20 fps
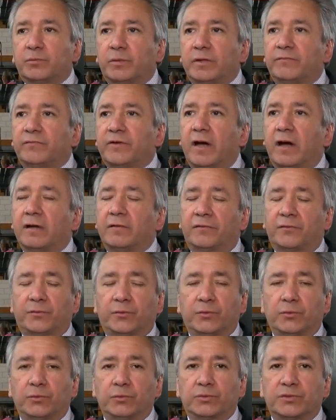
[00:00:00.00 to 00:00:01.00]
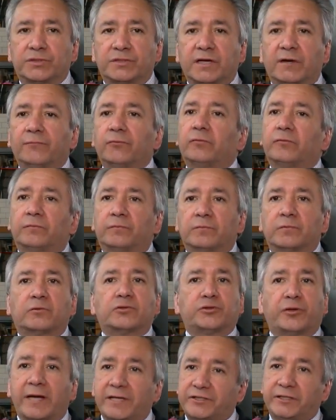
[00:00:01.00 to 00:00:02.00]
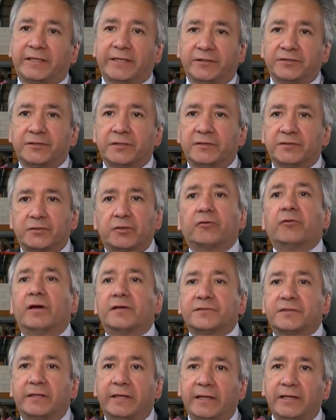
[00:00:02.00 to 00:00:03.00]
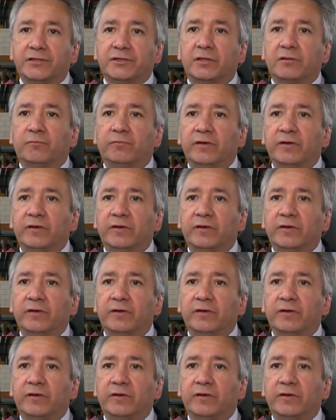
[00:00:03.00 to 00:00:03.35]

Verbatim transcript: we've gone through several tragic incidents across the nation,